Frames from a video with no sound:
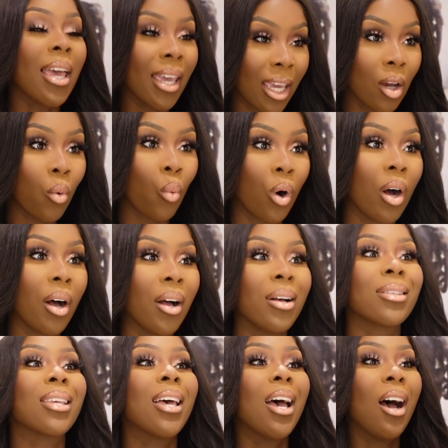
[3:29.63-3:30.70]
It
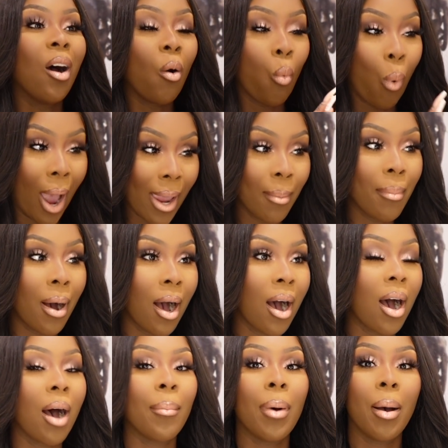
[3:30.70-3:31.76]
was white
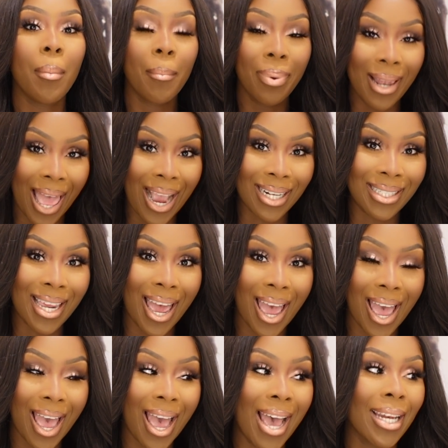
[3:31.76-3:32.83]
mom, black
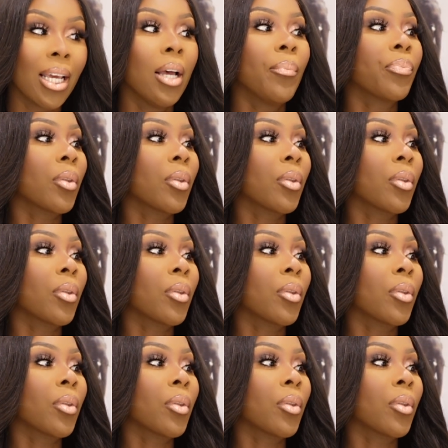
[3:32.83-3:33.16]
dad,